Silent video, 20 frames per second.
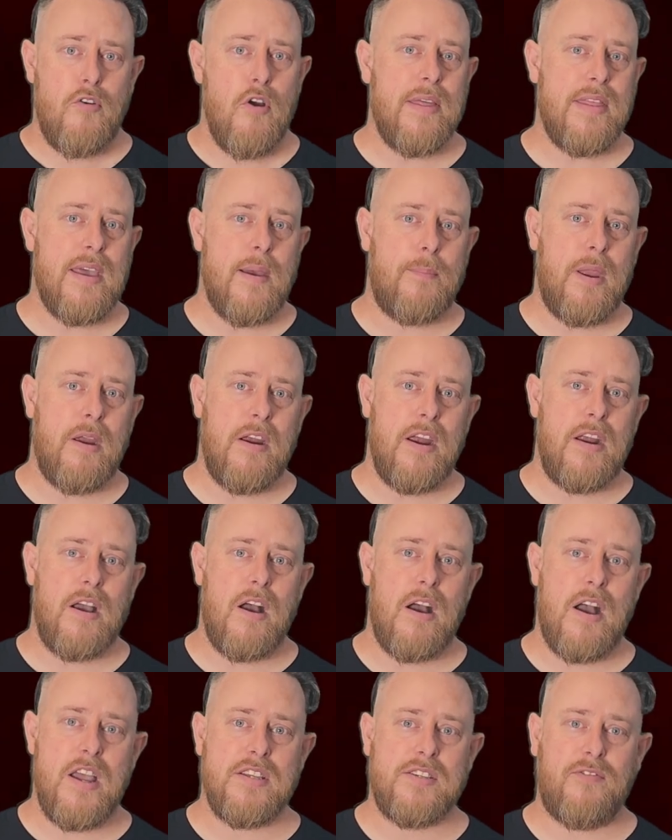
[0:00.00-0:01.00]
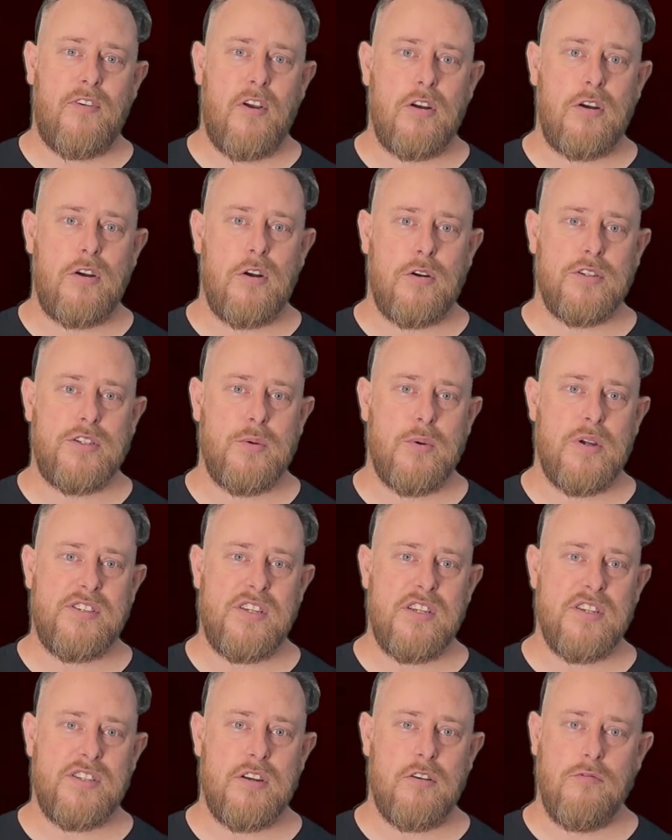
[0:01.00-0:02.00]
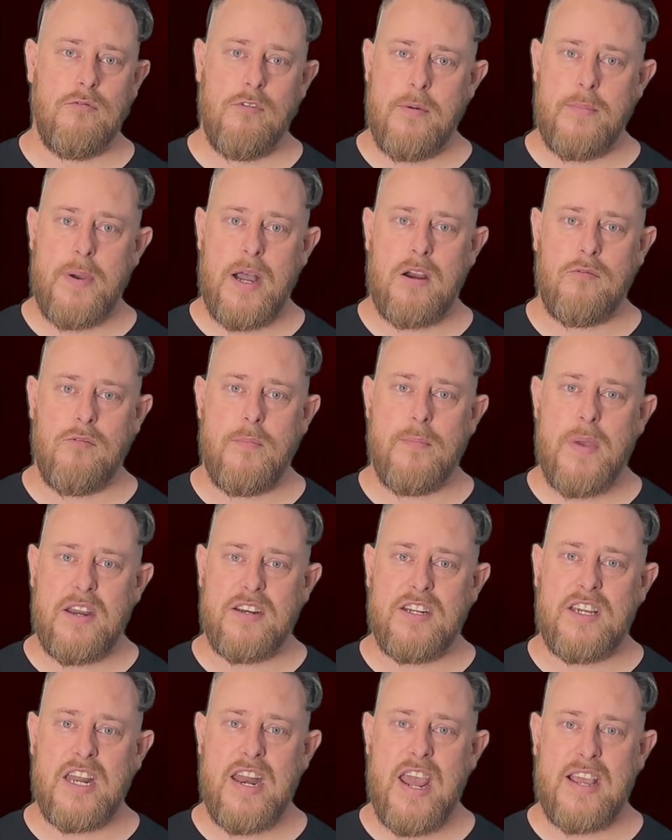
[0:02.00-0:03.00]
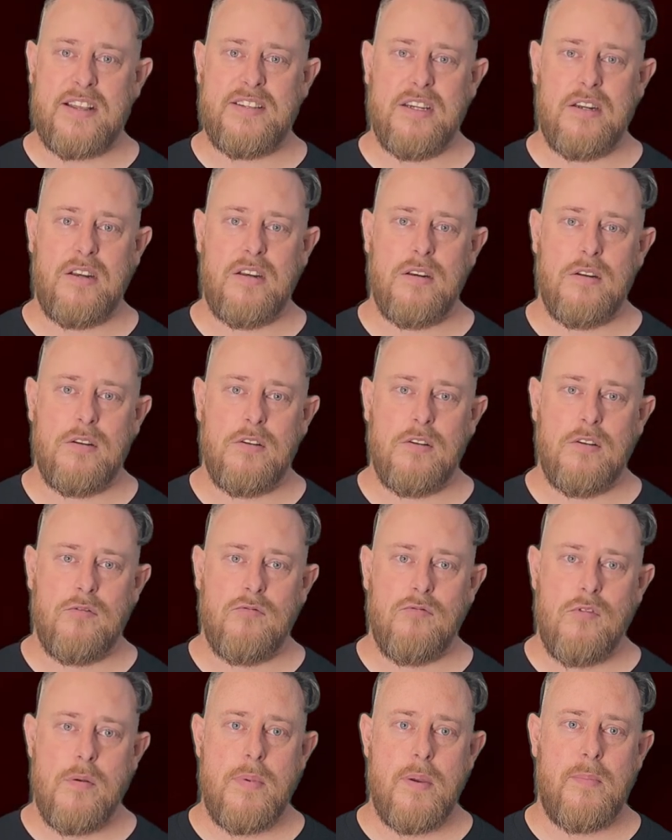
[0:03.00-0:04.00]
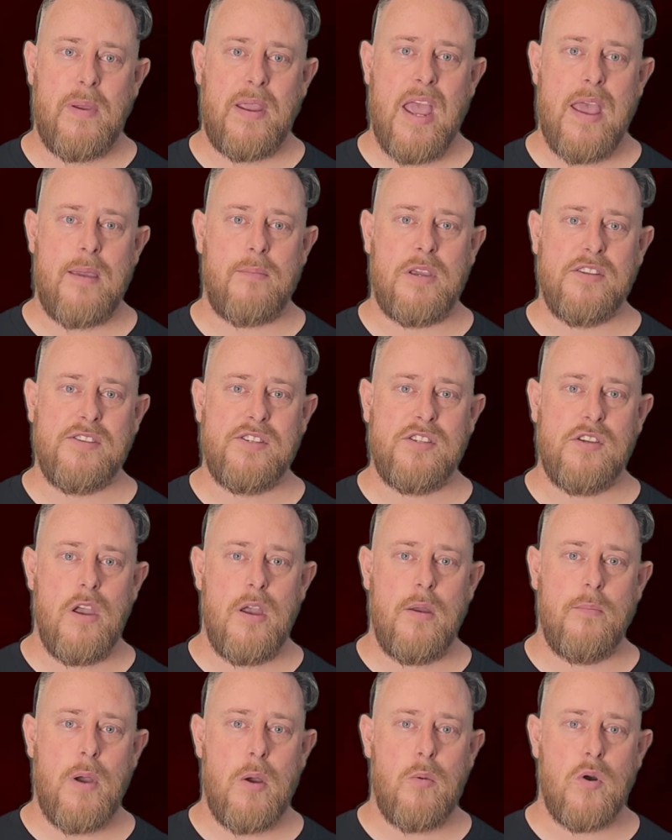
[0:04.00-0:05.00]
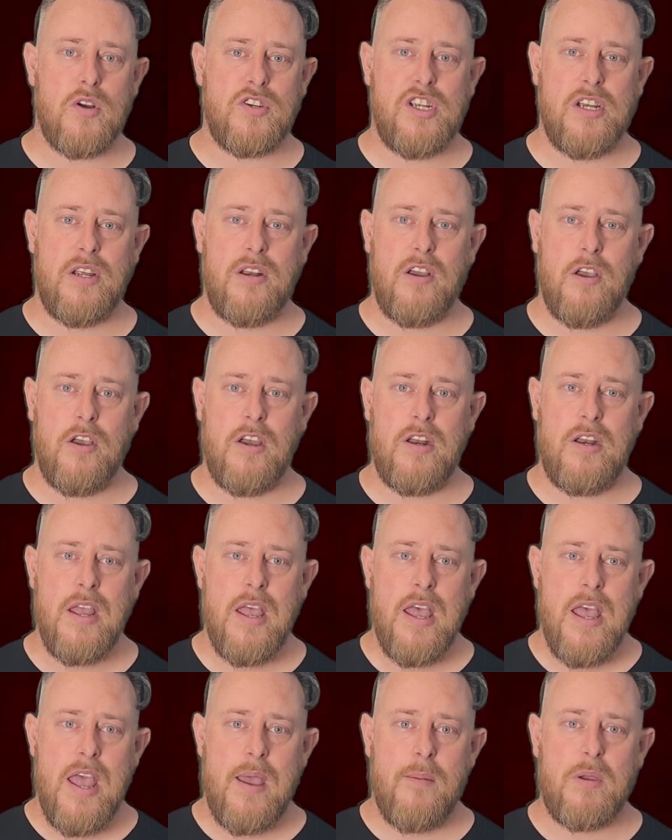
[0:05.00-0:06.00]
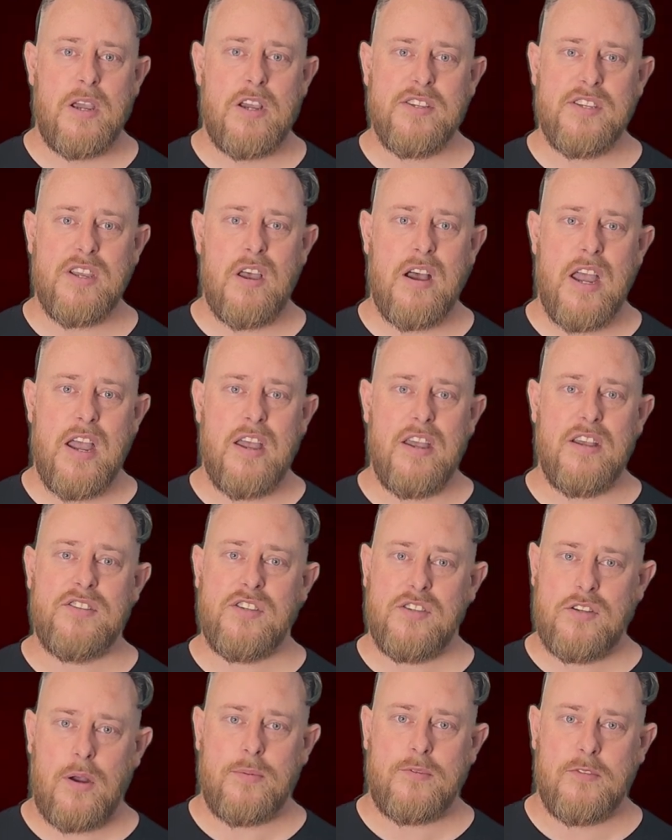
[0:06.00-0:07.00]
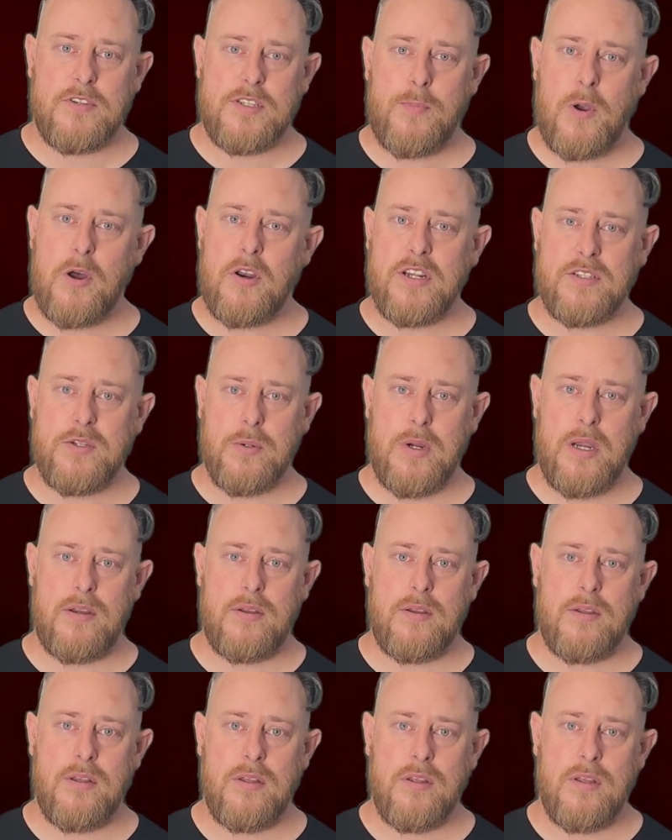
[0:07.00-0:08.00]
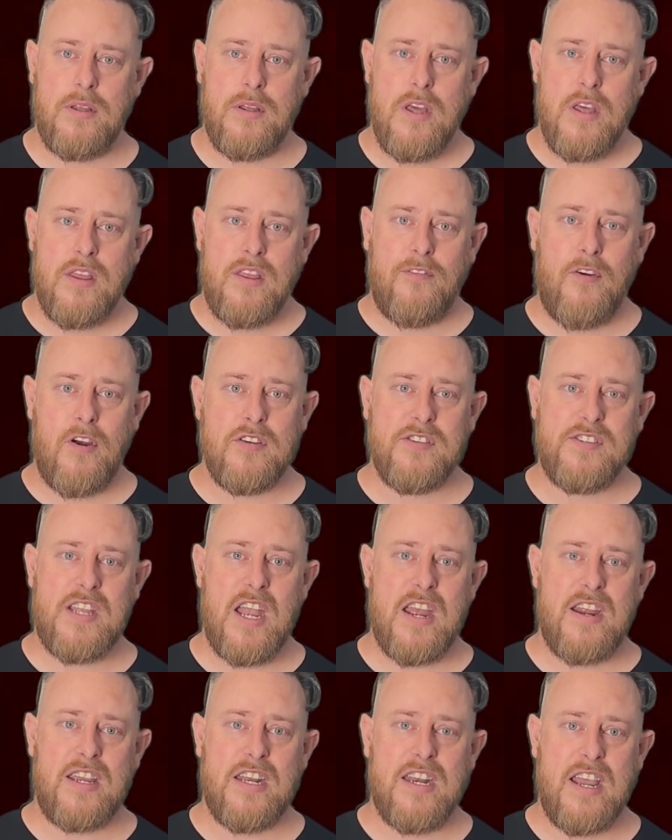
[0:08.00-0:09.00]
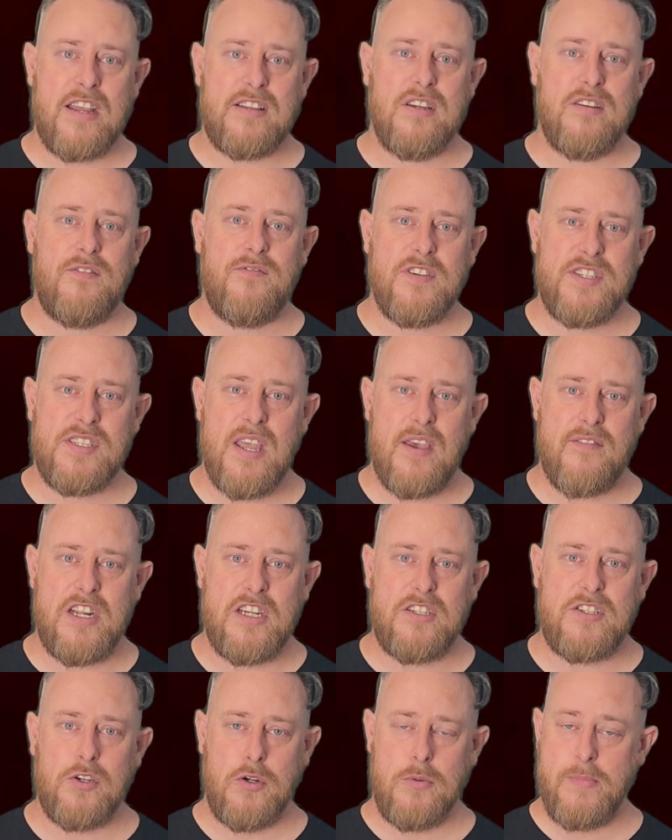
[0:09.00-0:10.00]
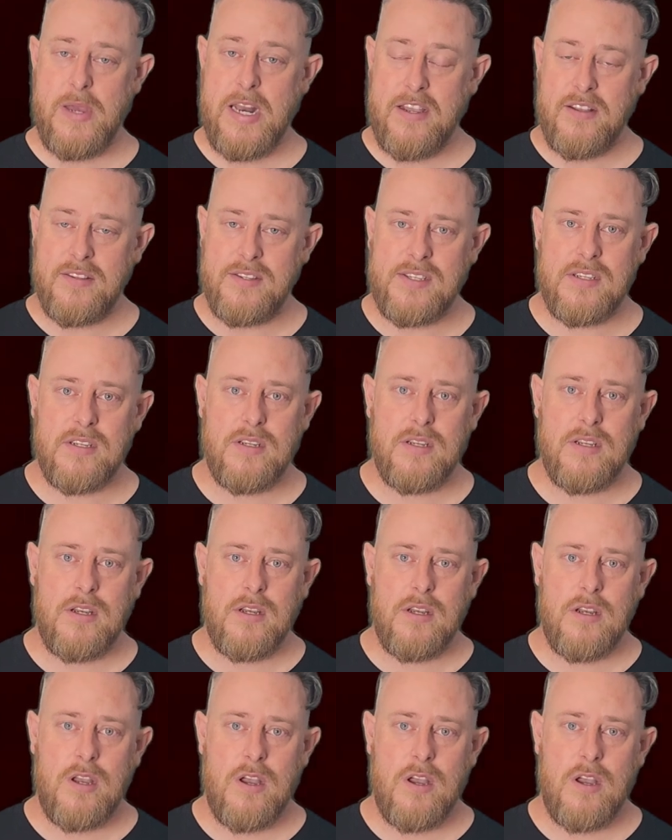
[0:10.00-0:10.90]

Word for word: Throughout that period, Aya's phone call to her sister, Ruba, remained connected. Ruba became concerned by what she had heard, and because Aya had stopped responding to her. The phone stayed connected for 72 minutes.